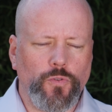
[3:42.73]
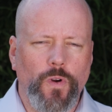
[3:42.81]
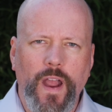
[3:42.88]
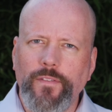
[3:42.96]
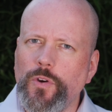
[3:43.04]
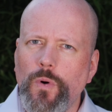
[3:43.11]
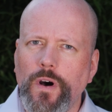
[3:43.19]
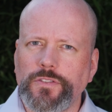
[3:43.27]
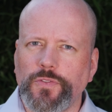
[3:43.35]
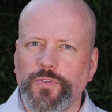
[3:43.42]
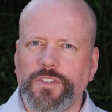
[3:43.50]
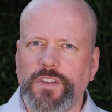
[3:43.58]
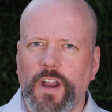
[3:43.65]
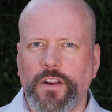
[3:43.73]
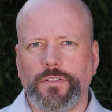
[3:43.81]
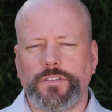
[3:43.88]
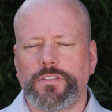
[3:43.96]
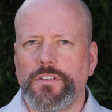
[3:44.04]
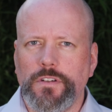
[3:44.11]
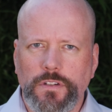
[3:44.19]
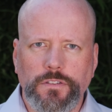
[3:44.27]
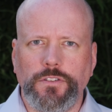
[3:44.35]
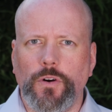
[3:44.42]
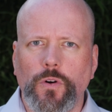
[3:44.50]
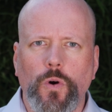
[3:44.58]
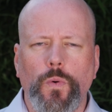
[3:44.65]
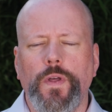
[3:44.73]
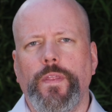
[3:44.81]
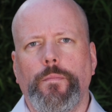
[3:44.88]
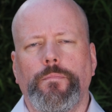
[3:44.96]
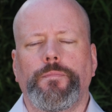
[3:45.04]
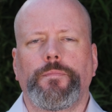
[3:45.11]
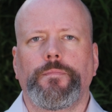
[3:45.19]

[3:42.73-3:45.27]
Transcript: Gravity wells are for suckers. Don't go in them.